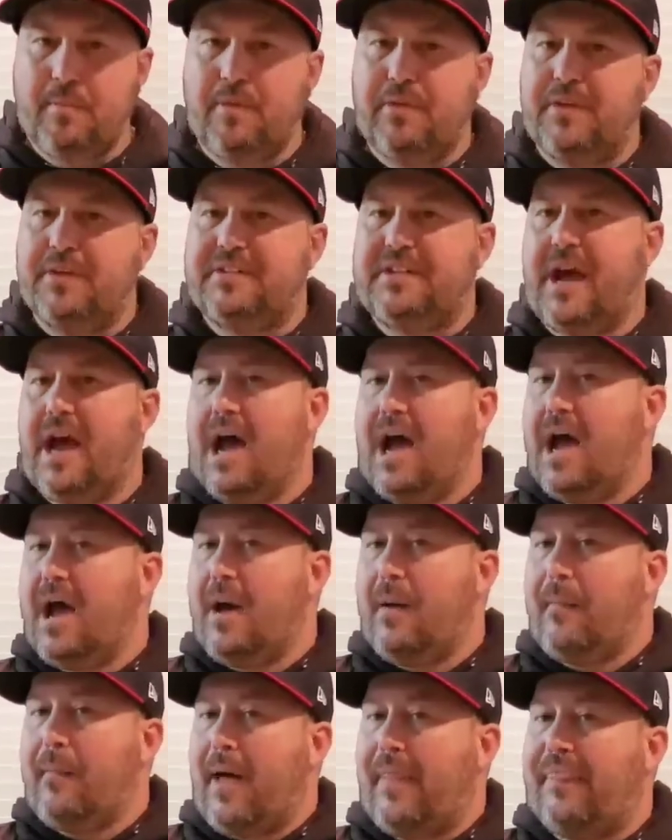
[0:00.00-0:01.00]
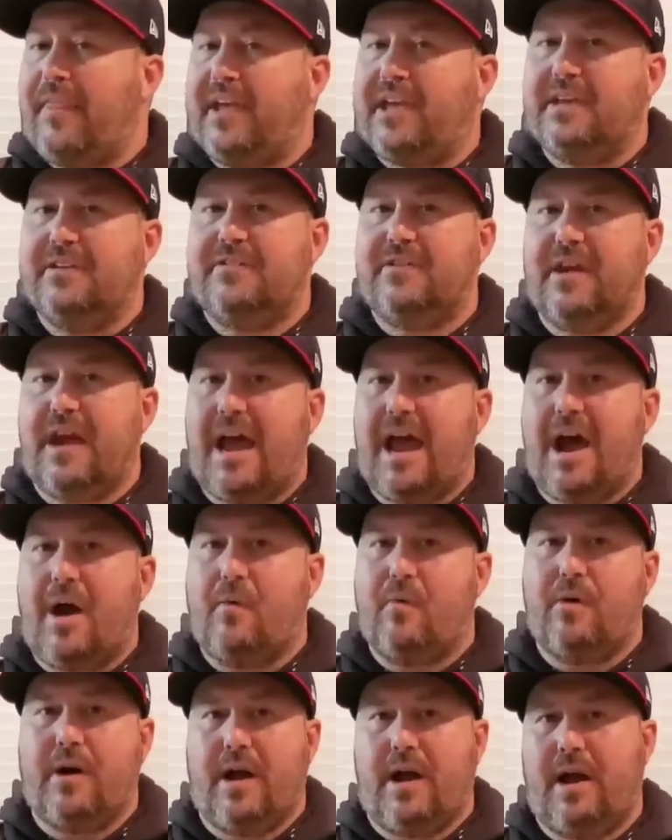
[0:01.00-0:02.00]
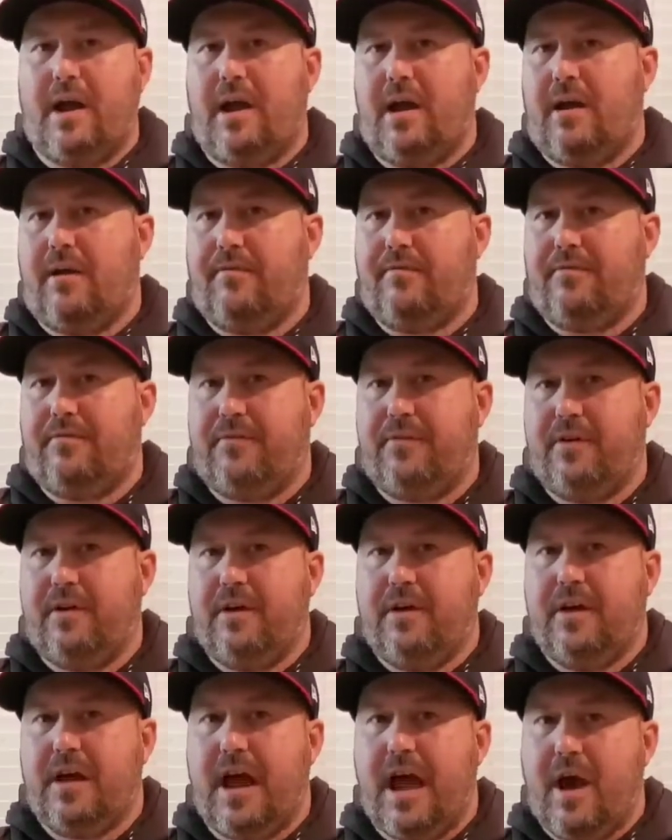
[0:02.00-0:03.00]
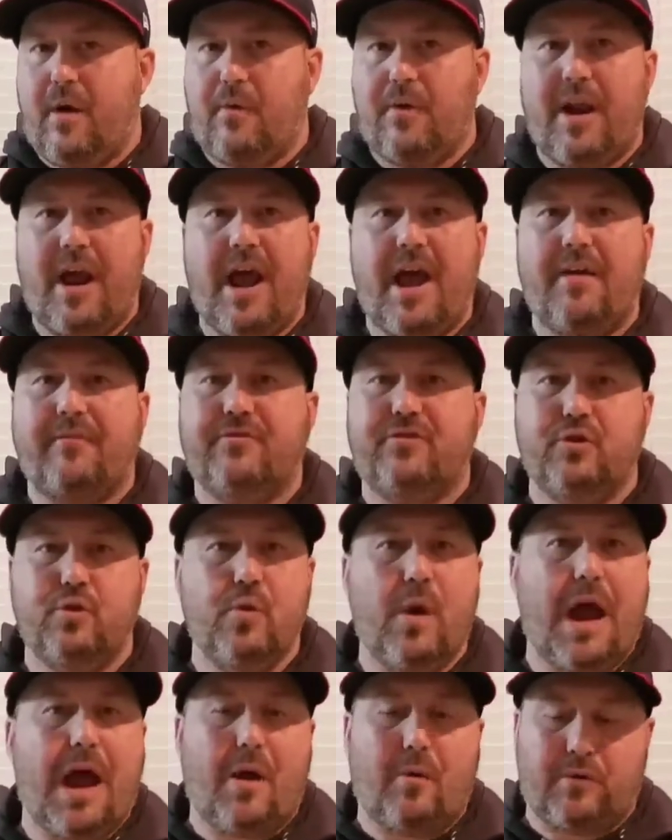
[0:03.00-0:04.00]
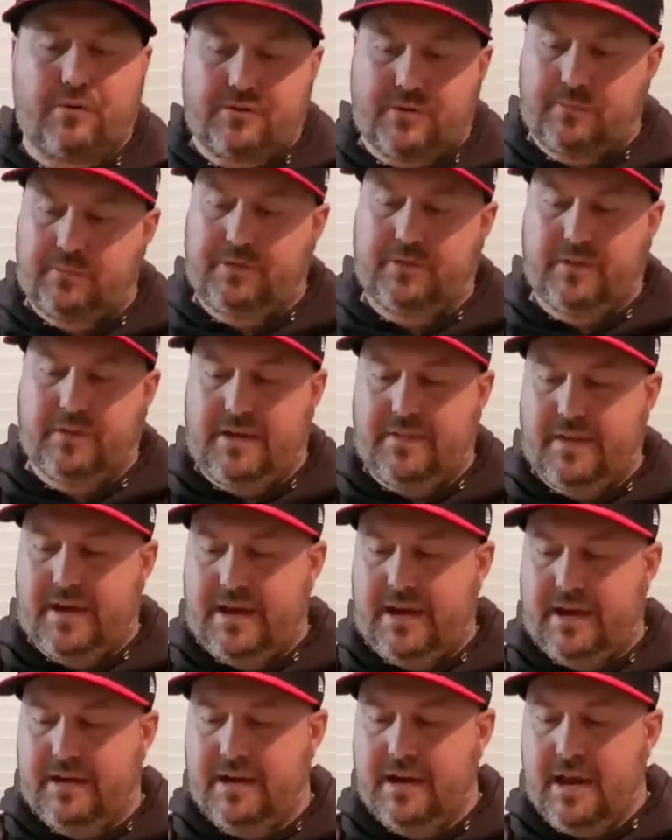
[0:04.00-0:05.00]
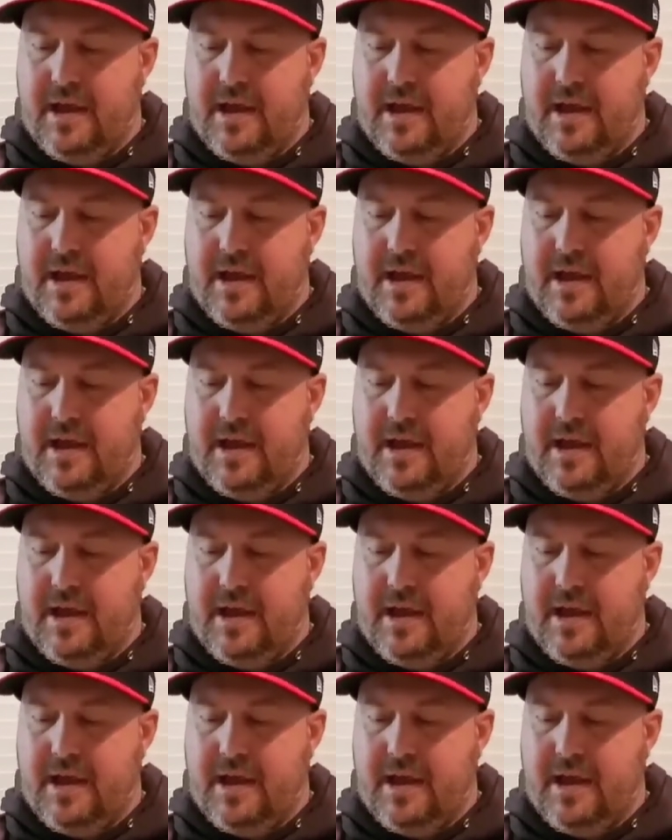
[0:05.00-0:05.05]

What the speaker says: the time, I think it's an hour and a half, 2 hours, something like that.